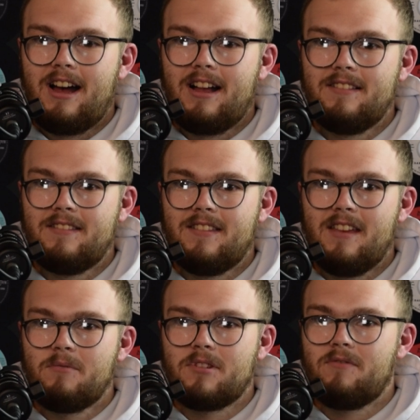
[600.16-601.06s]
And
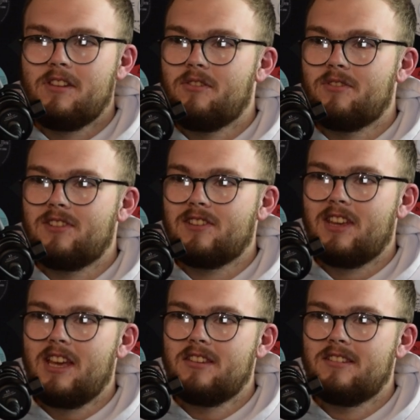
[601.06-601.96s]
yeah, it was a really good
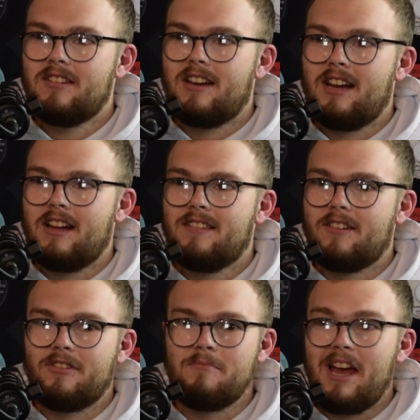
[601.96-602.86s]
success, and
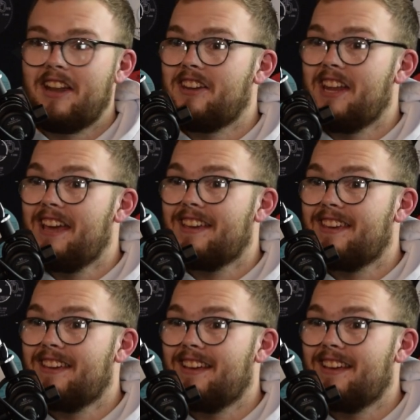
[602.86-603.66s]
I got to meet Ant and Dec.